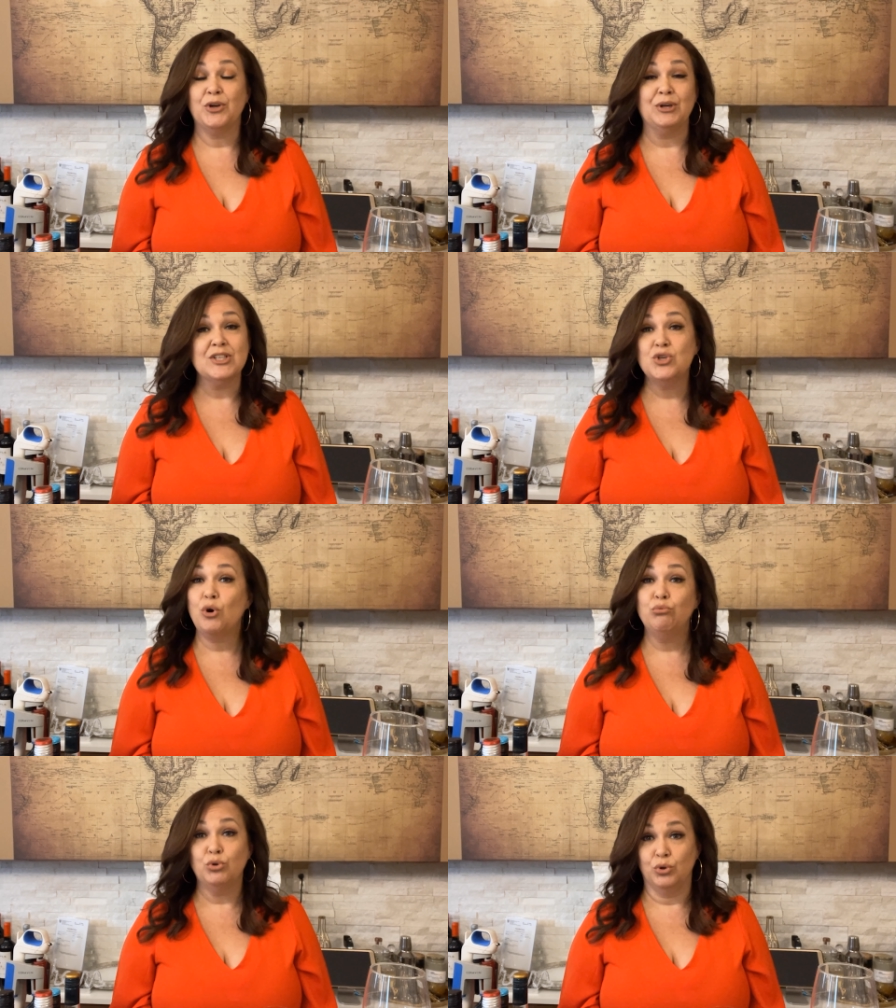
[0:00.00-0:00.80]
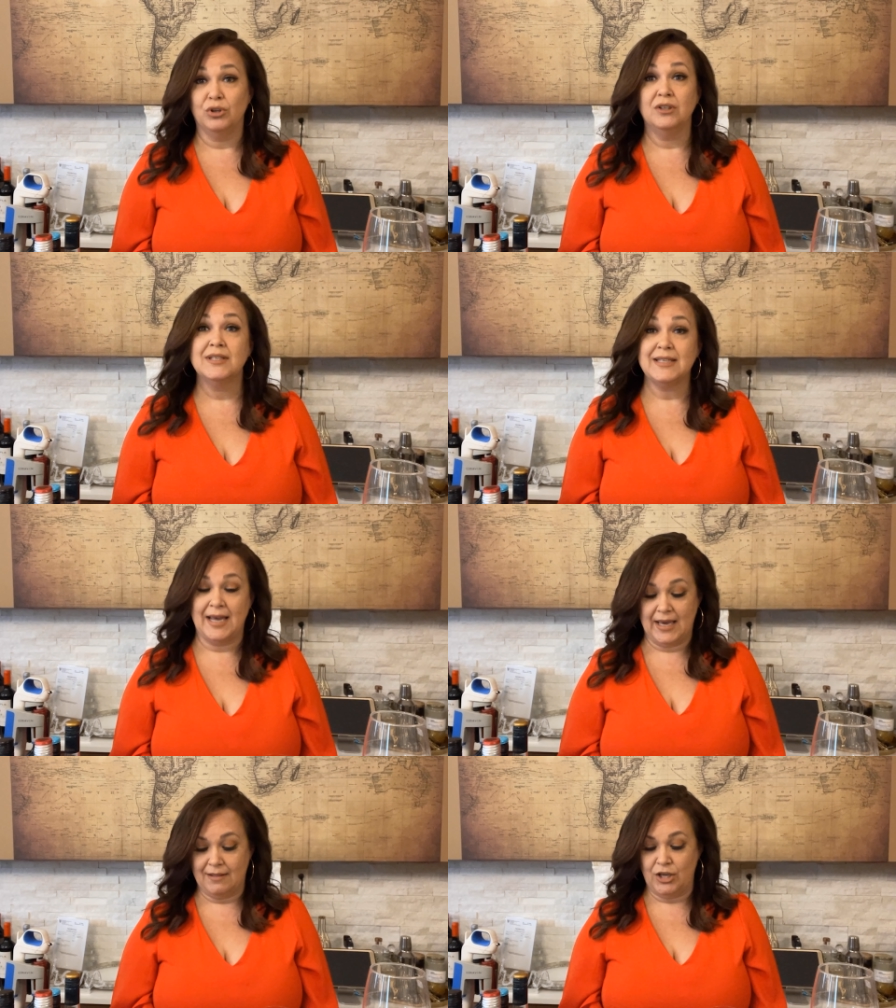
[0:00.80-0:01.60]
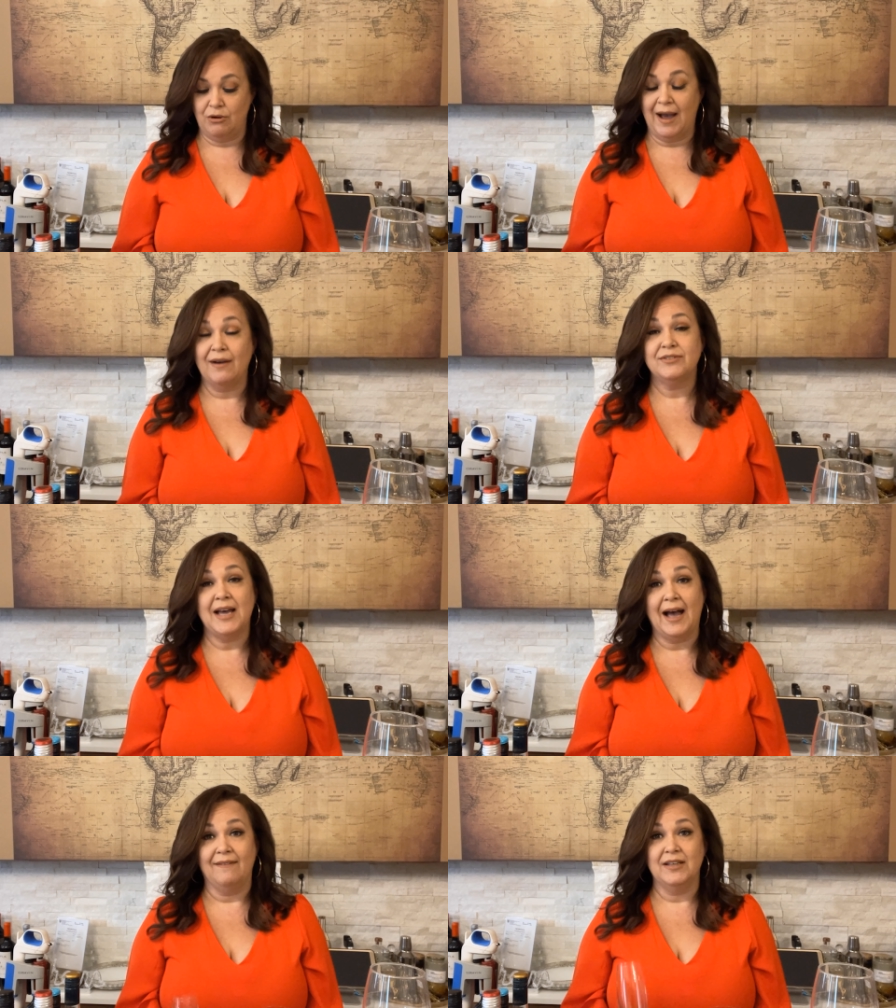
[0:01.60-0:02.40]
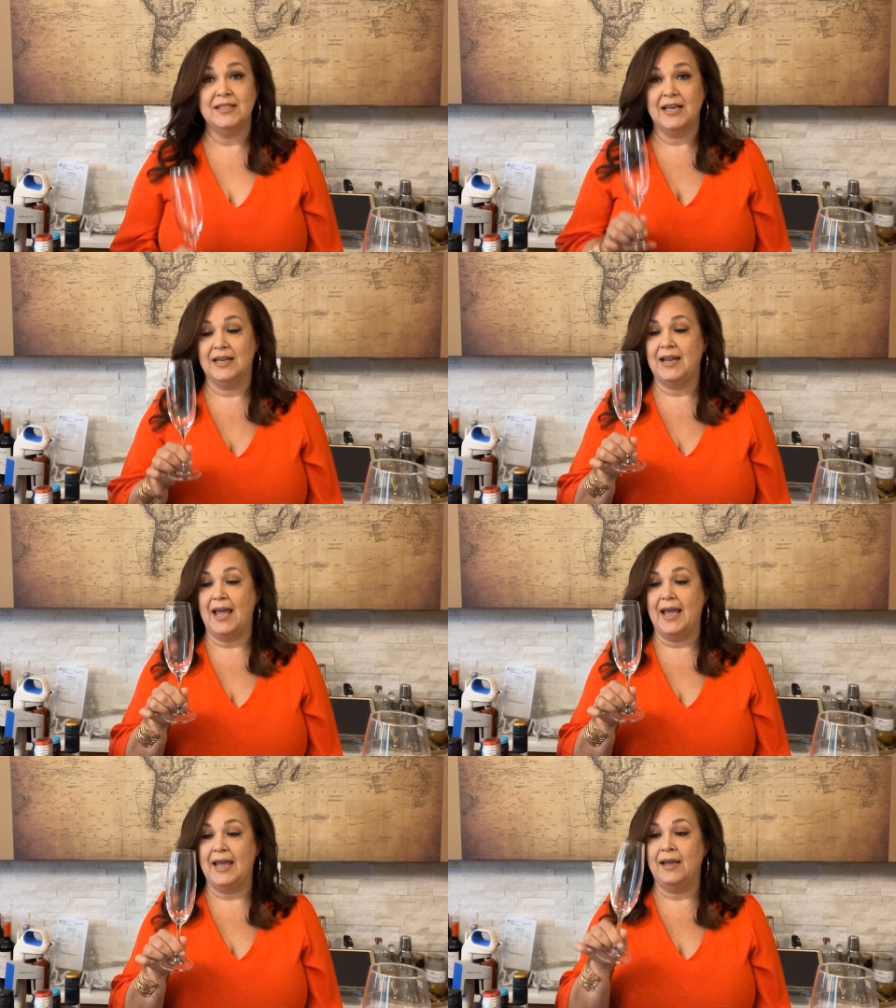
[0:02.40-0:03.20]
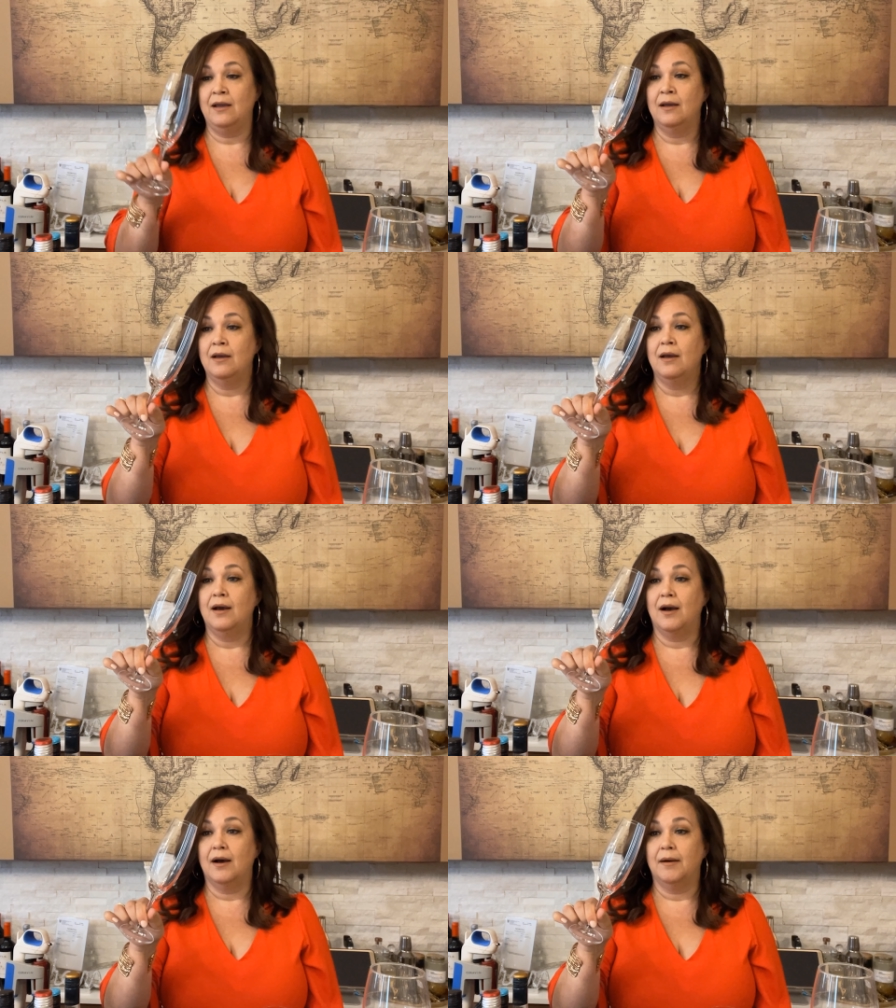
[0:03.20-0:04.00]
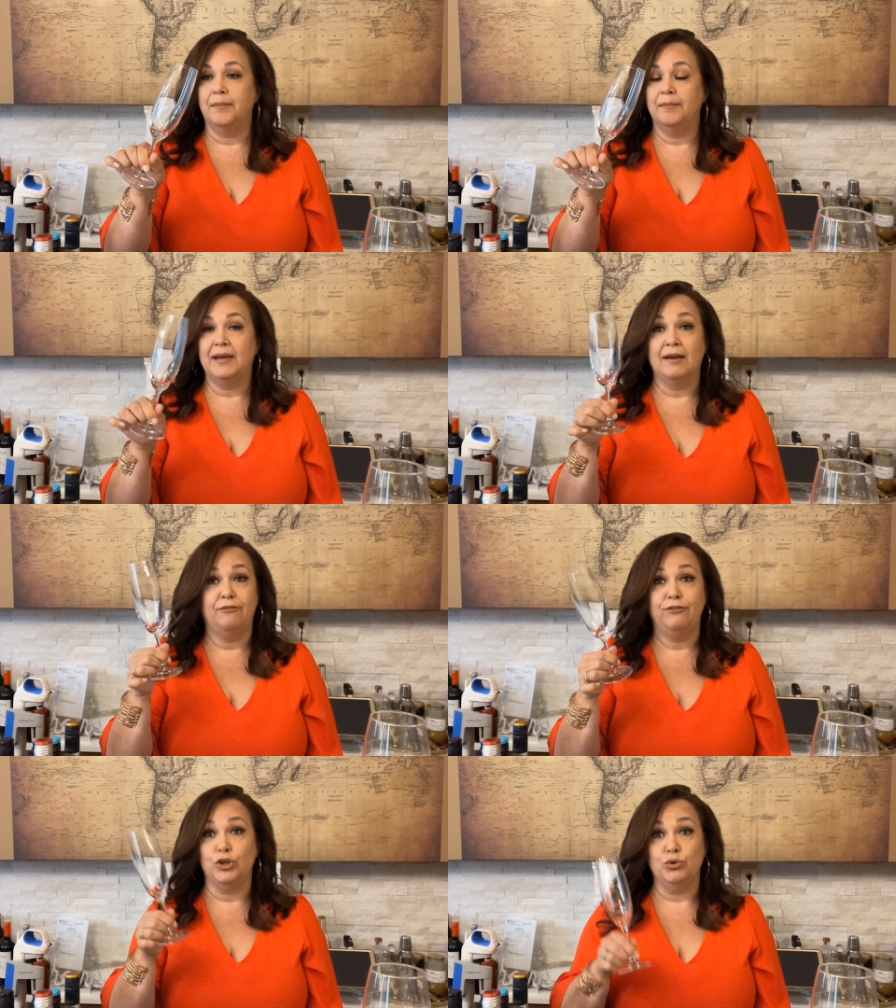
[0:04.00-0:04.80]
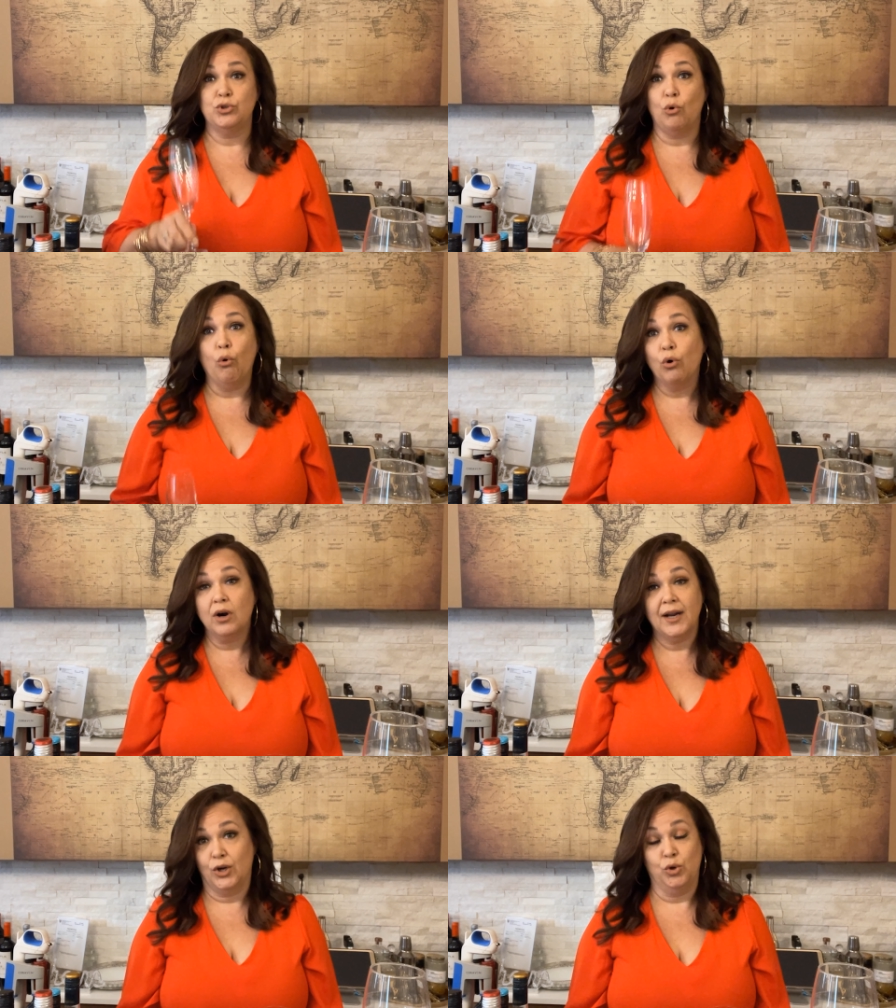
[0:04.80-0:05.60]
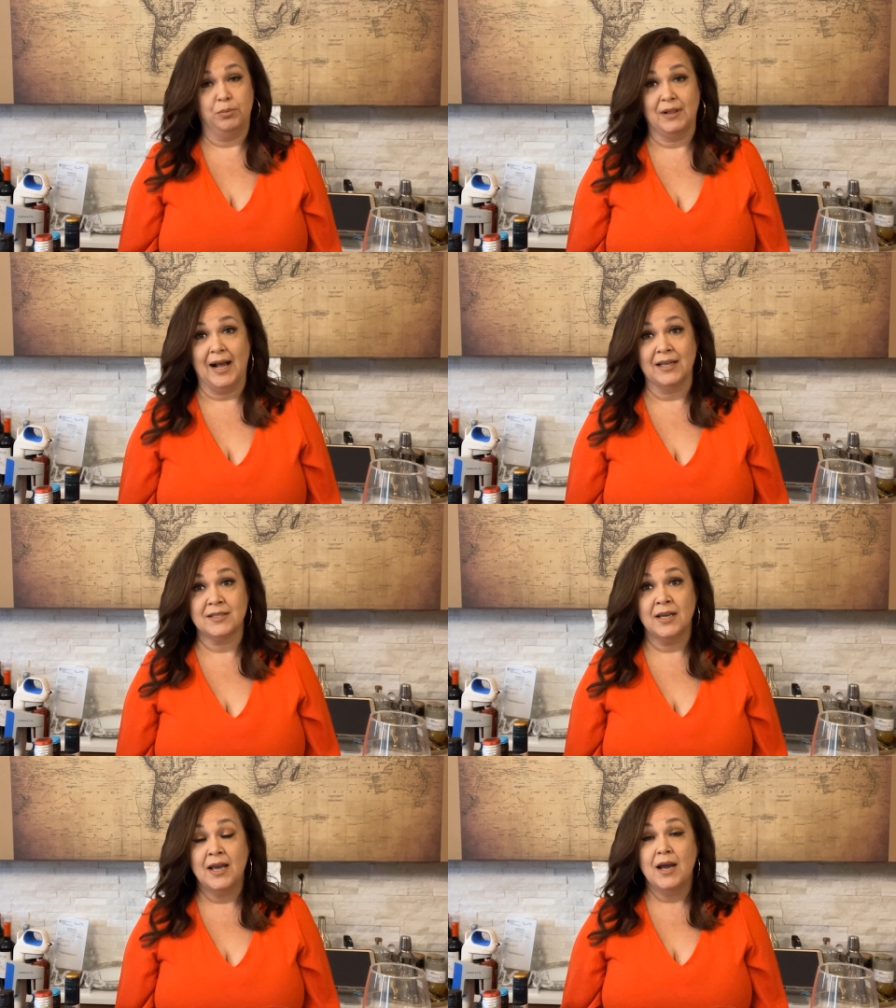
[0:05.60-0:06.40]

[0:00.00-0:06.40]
There is no rule saying that you have to have it in a flute or a coupe glass.